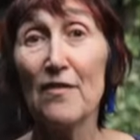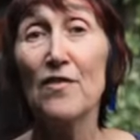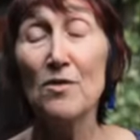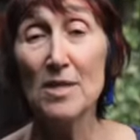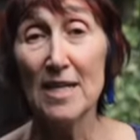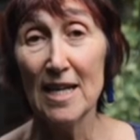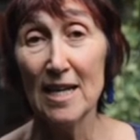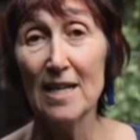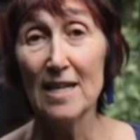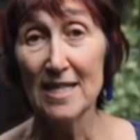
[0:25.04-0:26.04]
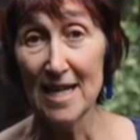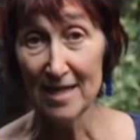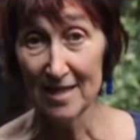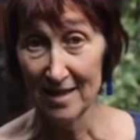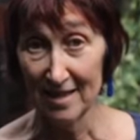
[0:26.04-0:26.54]
the food here is
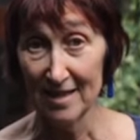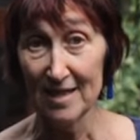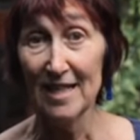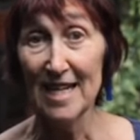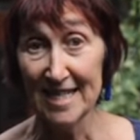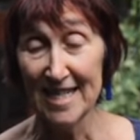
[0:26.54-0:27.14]
excellent. Let's